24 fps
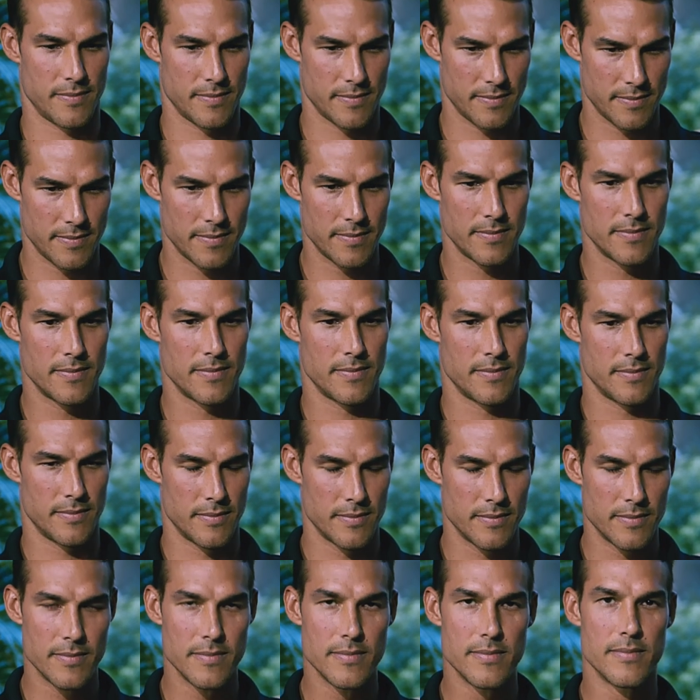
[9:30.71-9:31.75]

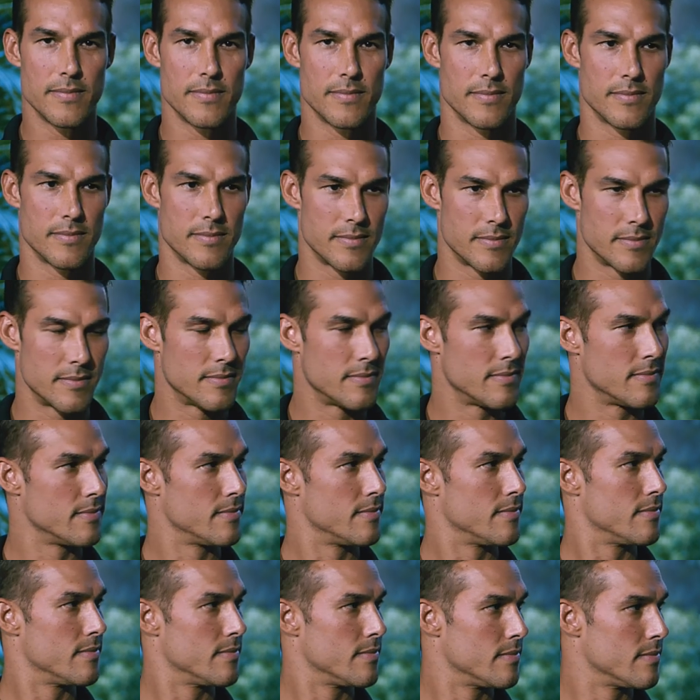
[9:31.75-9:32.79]

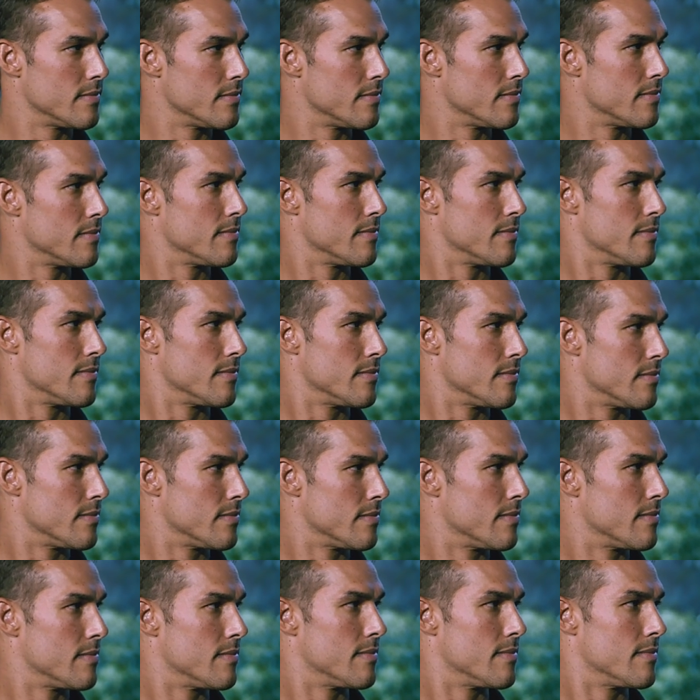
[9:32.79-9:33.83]

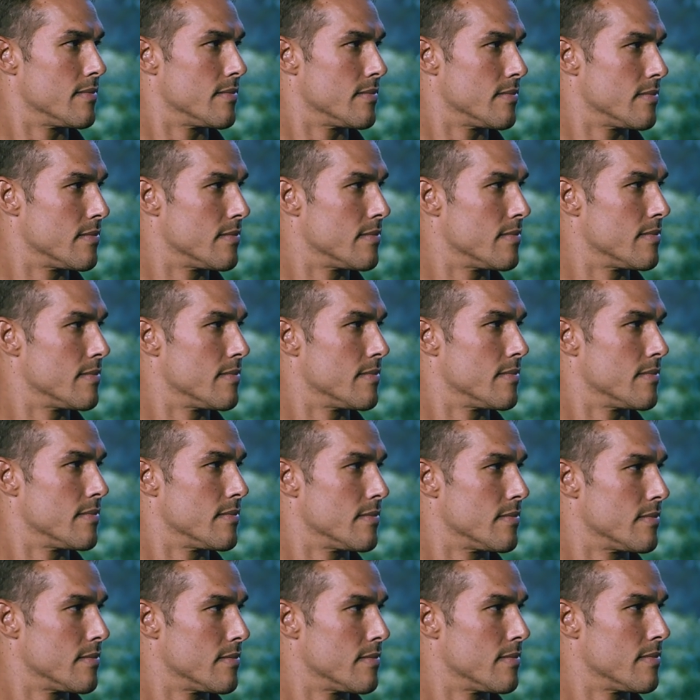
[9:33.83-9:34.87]

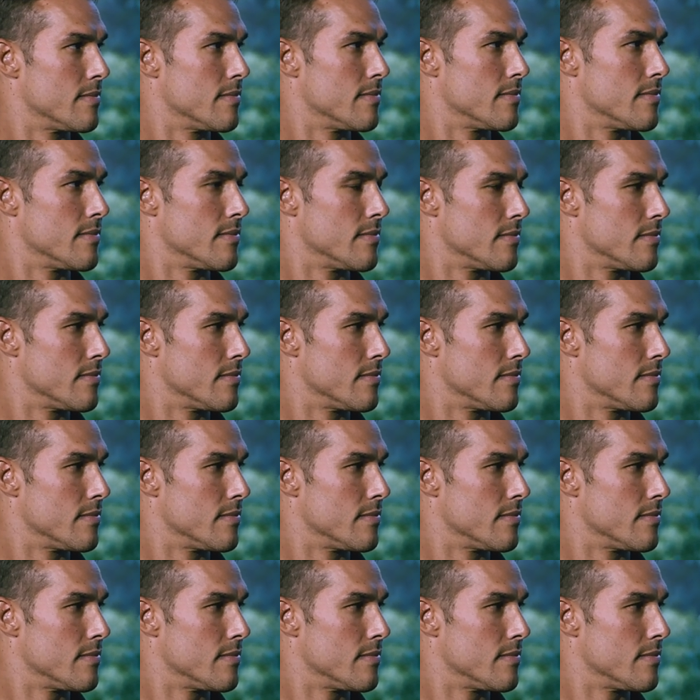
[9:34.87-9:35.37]
[no speech]